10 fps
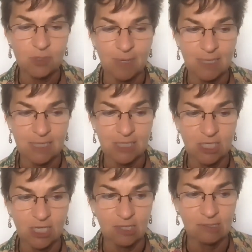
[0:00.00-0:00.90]

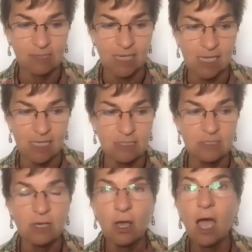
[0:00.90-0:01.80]
message here
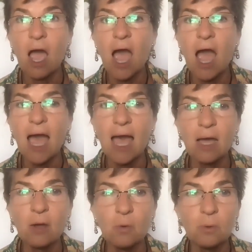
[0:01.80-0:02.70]
is
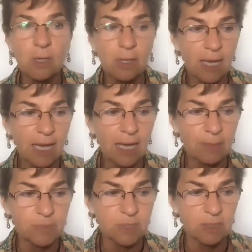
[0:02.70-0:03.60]
how
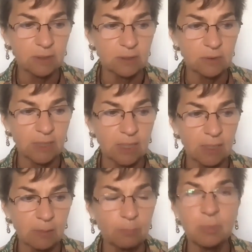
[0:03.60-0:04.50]

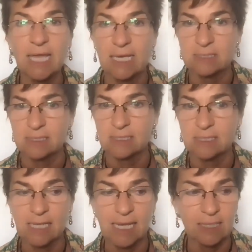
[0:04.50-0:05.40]
absolutely
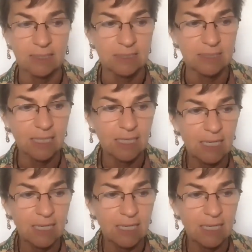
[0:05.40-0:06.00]
blessed and